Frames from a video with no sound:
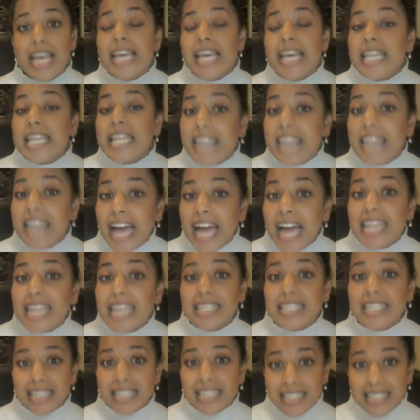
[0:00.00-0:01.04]
That is
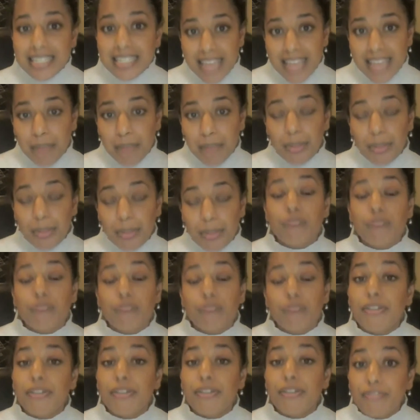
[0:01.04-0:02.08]
an example of
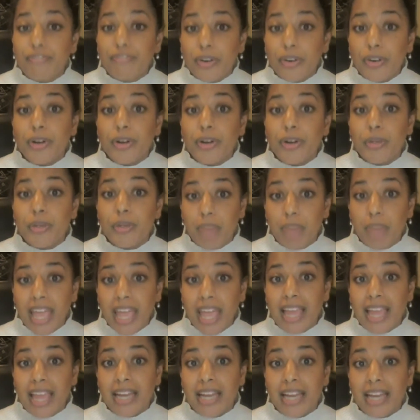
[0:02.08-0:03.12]
referred
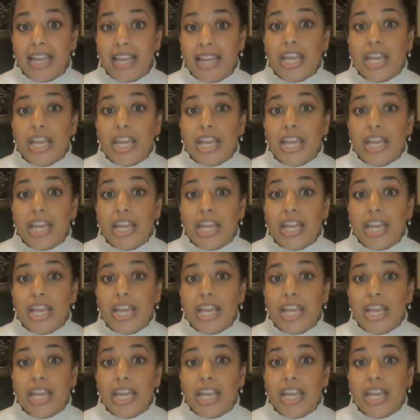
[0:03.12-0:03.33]
pain.